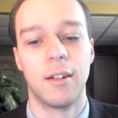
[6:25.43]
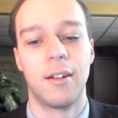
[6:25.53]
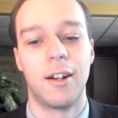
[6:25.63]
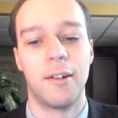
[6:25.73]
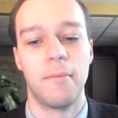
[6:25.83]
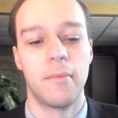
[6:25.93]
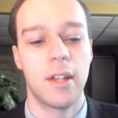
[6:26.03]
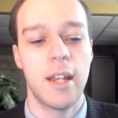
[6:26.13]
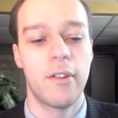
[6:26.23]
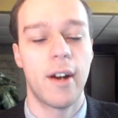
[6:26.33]
Um,
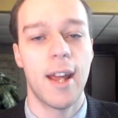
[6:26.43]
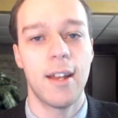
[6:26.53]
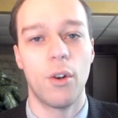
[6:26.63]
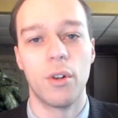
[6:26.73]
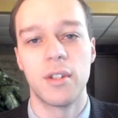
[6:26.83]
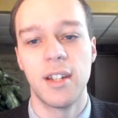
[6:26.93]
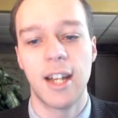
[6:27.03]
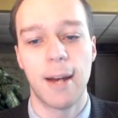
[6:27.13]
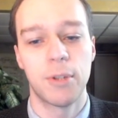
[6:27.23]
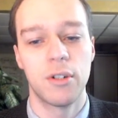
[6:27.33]
either A or C
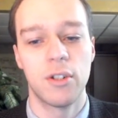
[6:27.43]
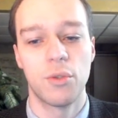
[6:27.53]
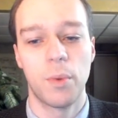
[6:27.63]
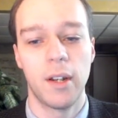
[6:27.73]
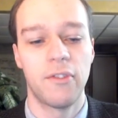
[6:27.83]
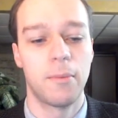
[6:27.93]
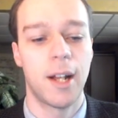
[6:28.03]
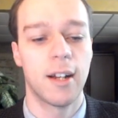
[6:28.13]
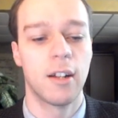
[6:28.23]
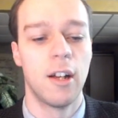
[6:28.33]
captures is winning for
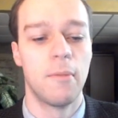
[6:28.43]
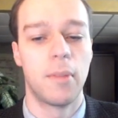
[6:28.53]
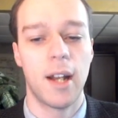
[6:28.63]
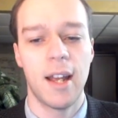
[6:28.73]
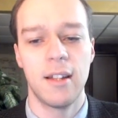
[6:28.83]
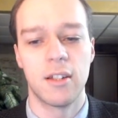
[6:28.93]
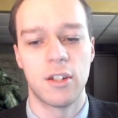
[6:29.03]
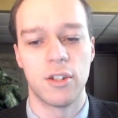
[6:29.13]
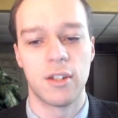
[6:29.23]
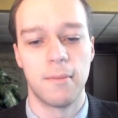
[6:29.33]
black, but A is
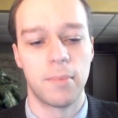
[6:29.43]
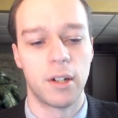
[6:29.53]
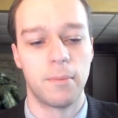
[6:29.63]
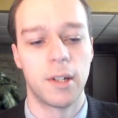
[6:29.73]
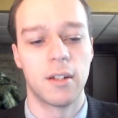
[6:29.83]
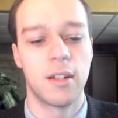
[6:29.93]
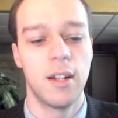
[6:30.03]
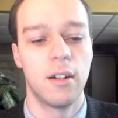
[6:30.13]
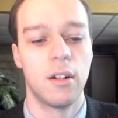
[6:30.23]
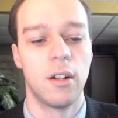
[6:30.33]
just simpler because
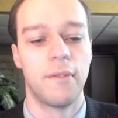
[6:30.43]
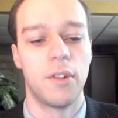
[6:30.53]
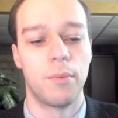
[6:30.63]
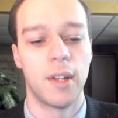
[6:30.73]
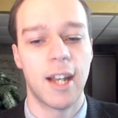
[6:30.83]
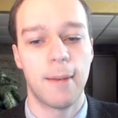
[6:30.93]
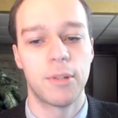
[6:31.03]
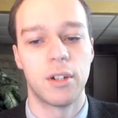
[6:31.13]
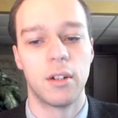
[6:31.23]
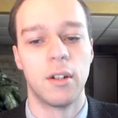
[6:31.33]
here, if you
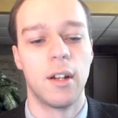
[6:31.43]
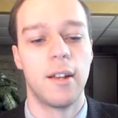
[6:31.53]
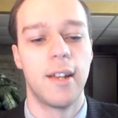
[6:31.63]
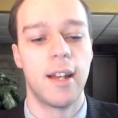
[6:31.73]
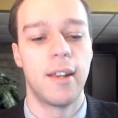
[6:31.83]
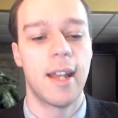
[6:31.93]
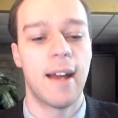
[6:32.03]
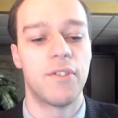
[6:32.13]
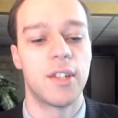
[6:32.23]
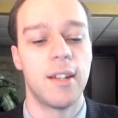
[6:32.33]
recapture, then they
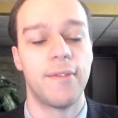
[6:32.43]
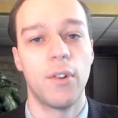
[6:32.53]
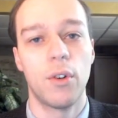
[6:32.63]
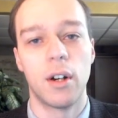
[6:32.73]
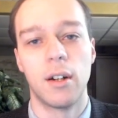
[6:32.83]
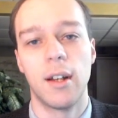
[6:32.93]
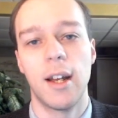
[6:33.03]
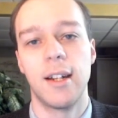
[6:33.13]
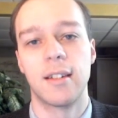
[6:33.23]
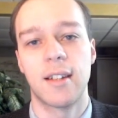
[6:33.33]
have c4
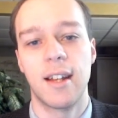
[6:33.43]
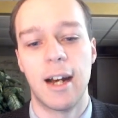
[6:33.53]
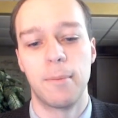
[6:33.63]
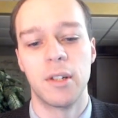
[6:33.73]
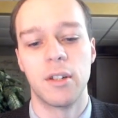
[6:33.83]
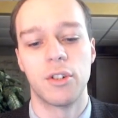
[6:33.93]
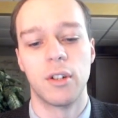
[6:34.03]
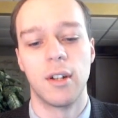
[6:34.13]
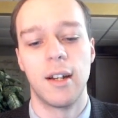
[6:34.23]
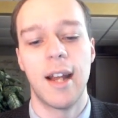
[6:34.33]
and it's king opposition.
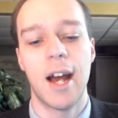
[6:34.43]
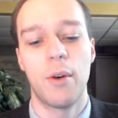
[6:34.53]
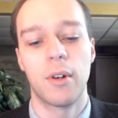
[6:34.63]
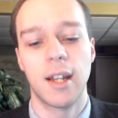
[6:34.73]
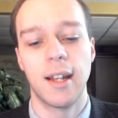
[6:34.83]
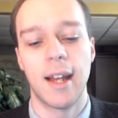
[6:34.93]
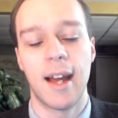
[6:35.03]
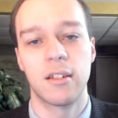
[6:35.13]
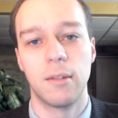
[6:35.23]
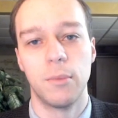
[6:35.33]
And now our king
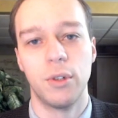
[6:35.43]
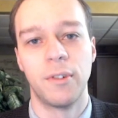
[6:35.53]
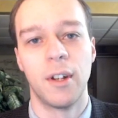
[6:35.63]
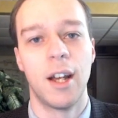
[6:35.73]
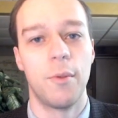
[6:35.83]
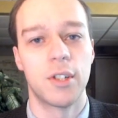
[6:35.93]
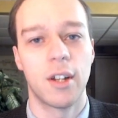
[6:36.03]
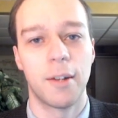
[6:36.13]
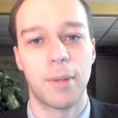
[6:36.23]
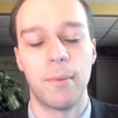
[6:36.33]
has to move. And we saw
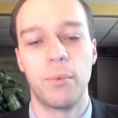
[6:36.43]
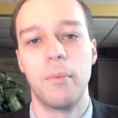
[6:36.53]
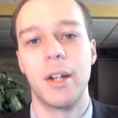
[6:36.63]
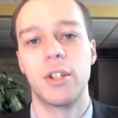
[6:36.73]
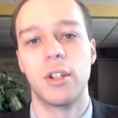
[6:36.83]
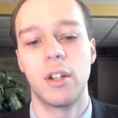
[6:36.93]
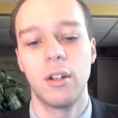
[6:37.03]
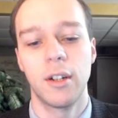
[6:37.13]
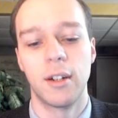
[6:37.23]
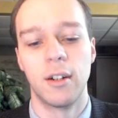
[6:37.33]
the problem we mentioned
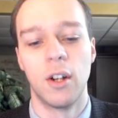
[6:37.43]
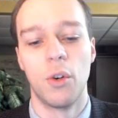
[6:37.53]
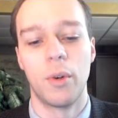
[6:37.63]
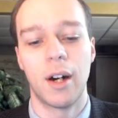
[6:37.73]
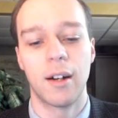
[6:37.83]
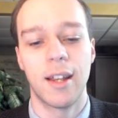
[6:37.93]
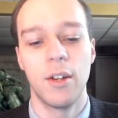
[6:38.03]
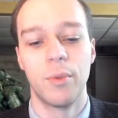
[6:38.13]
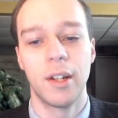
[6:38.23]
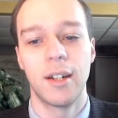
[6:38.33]
earlier where our king
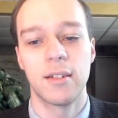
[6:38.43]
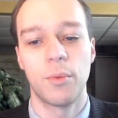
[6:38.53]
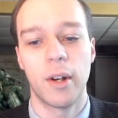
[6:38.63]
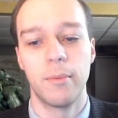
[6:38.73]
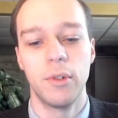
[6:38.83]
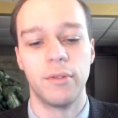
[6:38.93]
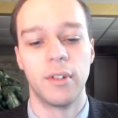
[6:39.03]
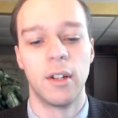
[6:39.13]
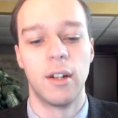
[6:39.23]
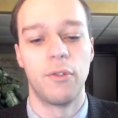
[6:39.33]
really doesn't want to move.
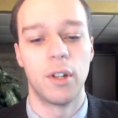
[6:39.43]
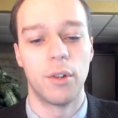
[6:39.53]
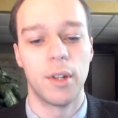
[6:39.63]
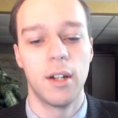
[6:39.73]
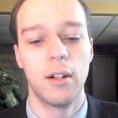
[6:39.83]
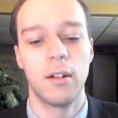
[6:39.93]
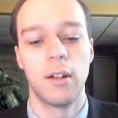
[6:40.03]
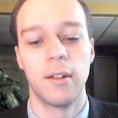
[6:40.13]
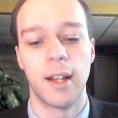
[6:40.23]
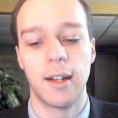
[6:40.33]
If we go here,
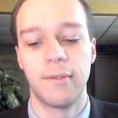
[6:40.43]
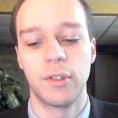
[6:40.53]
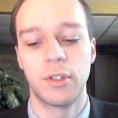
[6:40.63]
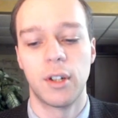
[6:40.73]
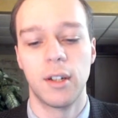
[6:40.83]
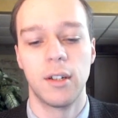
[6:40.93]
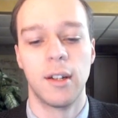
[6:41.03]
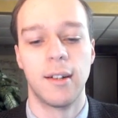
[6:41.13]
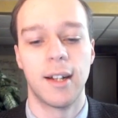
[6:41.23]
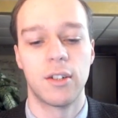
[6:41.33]
they infiltrate,
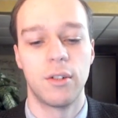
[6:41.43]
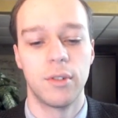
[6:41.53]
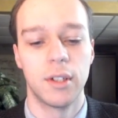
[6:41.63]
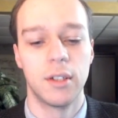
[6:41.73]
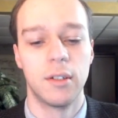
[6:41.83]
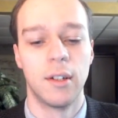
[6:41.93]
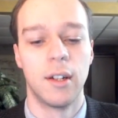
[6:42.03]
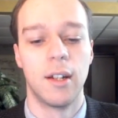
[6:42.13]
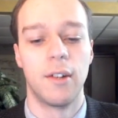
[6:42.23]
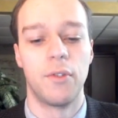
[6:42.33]
that's no good.
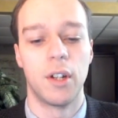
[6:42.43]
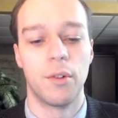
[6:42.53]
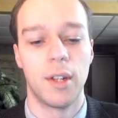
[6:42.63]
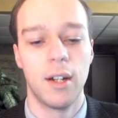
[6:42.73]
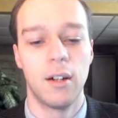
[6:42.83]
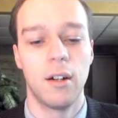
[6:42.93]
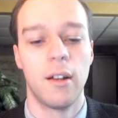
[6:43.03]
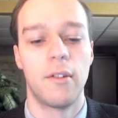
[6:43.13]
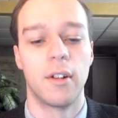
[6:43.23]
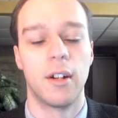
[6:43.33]
If we go here,
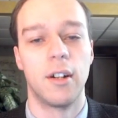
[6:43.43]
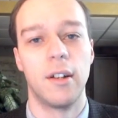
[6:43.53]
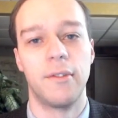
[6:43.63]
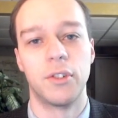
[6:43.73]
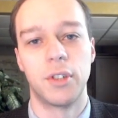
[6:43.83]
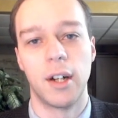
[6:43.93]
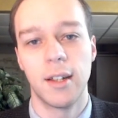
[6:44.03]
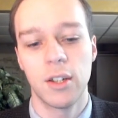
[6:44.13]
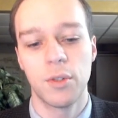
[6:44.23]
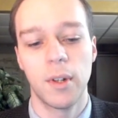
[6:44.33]
they're going to infiltrate
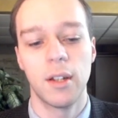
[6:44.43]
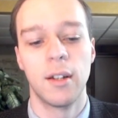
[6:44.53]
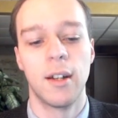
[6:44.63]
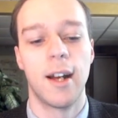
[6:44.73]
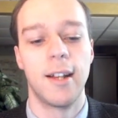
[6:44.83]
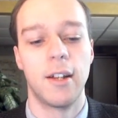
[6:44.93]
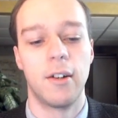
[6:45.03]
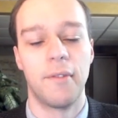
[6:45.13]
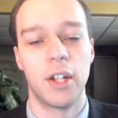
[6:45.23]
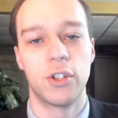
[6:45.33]
this way and then
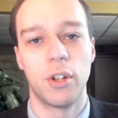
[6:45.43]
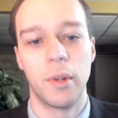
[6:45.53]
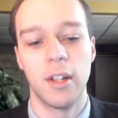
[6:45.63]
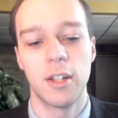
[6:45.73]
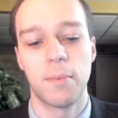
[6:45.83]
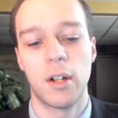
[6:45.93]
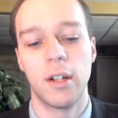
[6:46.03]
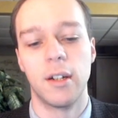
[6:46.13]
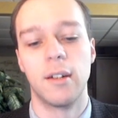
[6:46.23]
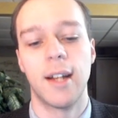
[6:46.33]
eventually win this pawn.
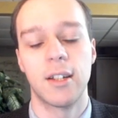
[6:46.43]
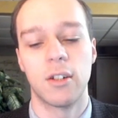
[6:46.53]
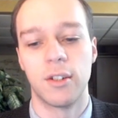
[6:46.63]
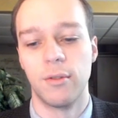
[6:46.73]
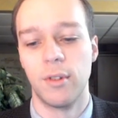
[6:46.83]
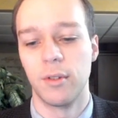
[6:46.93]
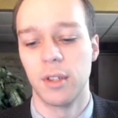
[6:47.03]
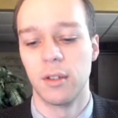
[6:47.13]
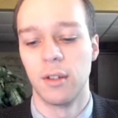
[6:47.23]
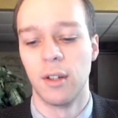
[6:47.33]
And that's also no good.